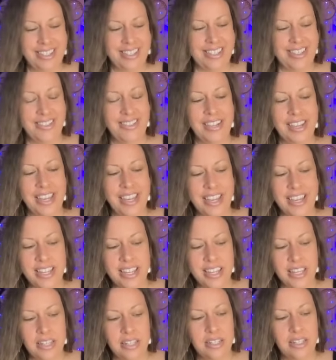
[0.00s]

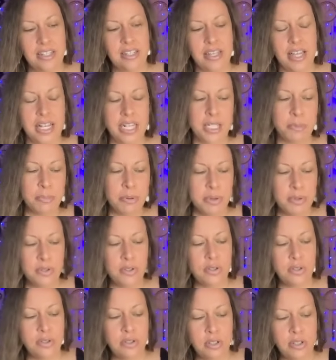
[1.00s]
Okay, I spoke
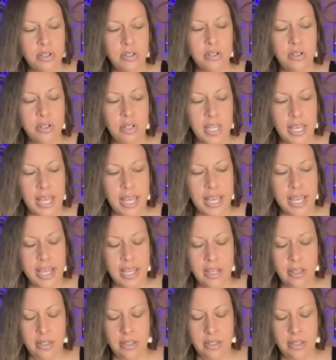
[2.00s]
too soon. Okay.